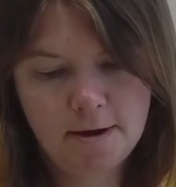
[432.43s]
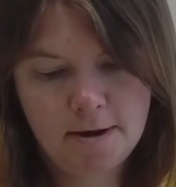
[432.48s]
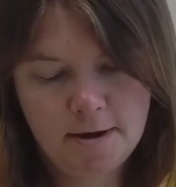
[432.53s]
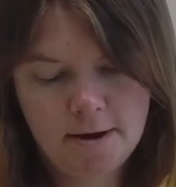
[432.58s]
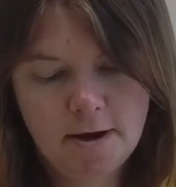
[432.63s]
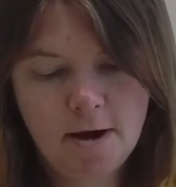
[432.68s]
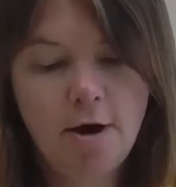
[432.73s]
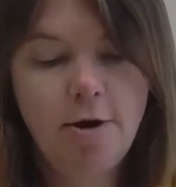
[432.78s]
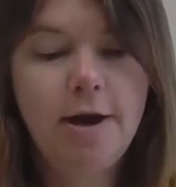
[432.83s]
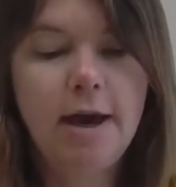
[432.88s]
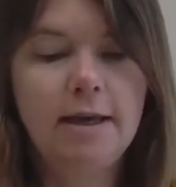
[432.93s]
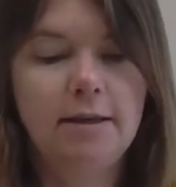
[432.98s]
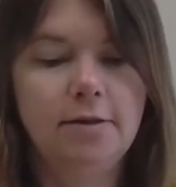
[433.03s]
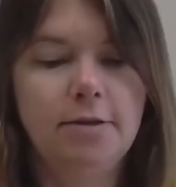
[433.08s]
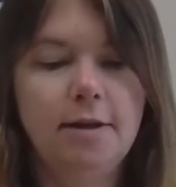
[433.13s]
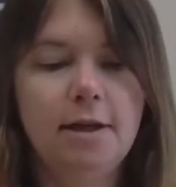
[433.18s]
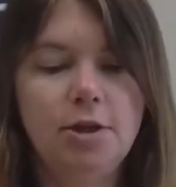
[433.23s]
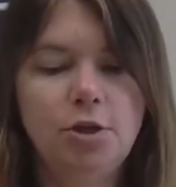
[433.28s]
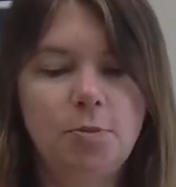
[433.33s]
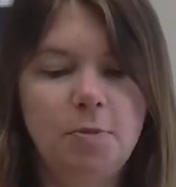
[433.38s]
Okay, so
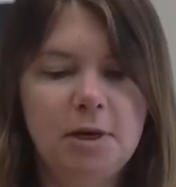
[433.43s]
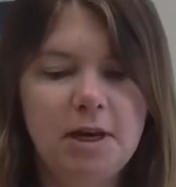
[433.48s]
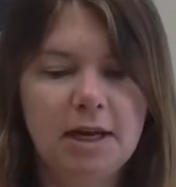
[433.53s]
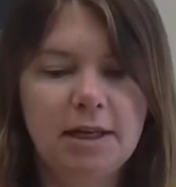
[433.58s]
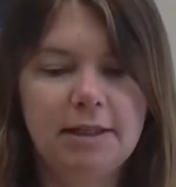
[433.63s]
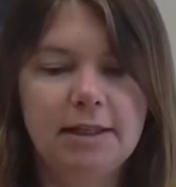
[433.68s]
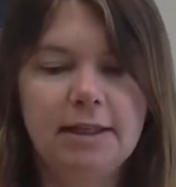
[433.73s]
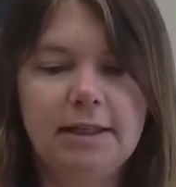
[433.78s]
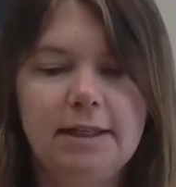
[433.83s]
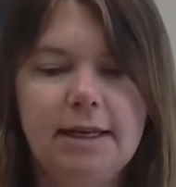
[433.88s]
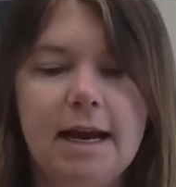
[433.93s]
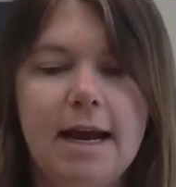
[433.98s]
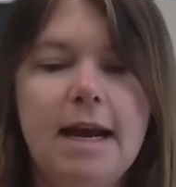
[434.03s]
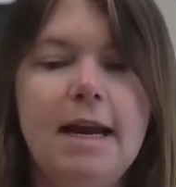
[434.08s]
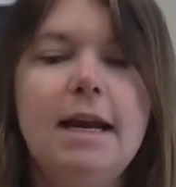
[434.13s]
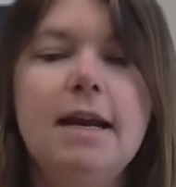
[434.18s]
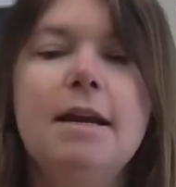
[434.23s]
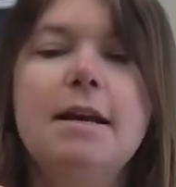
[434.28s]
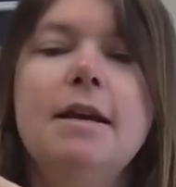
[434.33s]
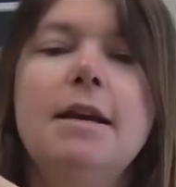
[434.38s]
that should be nice and
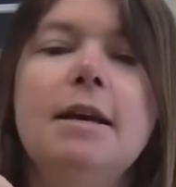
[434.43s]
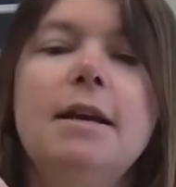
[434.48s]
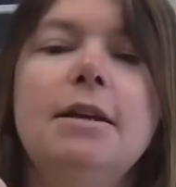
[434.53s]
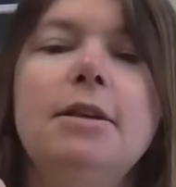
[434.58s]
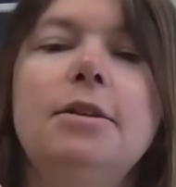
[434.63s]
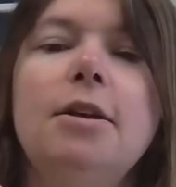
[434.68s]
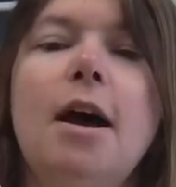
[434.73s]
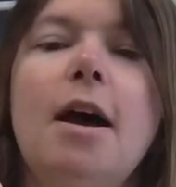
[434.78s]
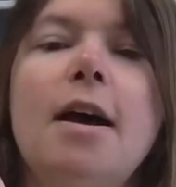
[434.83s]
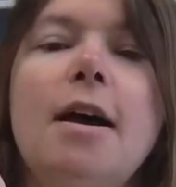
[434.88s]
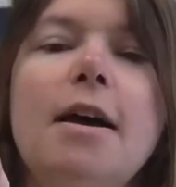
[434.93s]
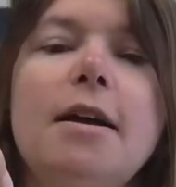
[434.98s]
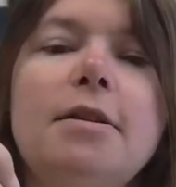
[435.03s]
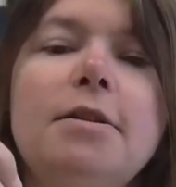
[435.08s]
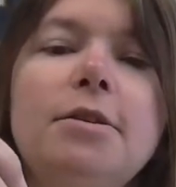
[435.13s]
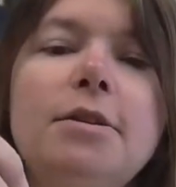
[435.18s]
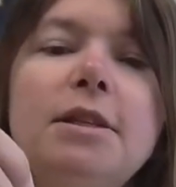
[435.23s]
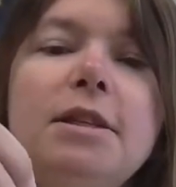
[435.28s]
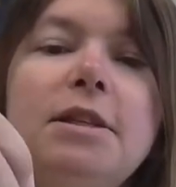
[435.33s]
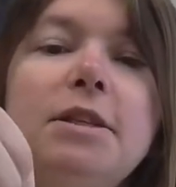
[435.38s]
tight. So
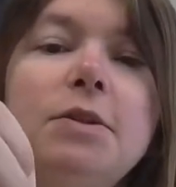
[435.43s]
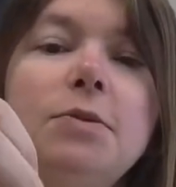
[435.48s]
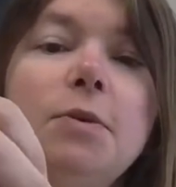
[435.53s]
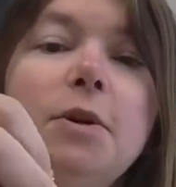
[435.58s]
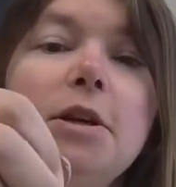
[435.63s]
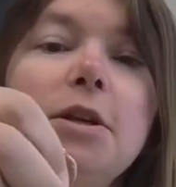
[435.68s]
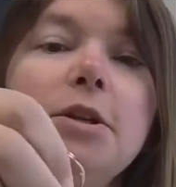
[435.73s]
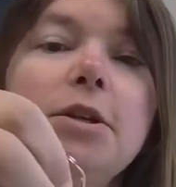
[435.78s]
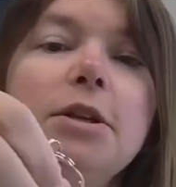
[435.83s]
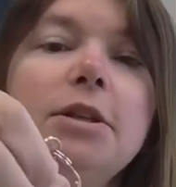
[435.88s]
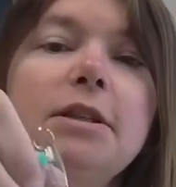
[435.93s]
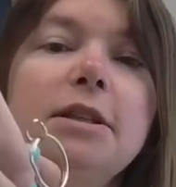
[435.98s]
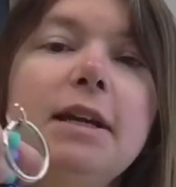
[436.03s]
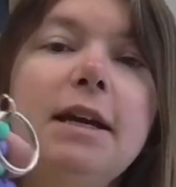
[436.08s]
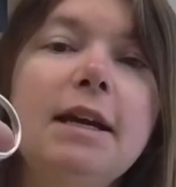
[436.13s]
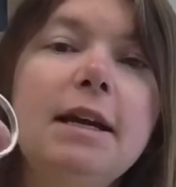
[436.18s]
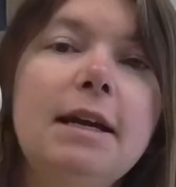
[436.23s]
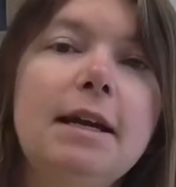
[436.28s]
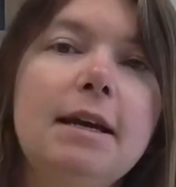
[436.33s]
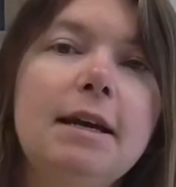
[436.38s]
this is what it looks
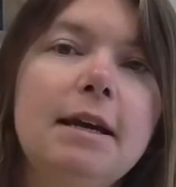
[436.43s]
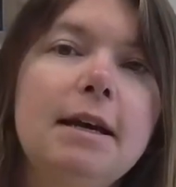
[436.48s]
like.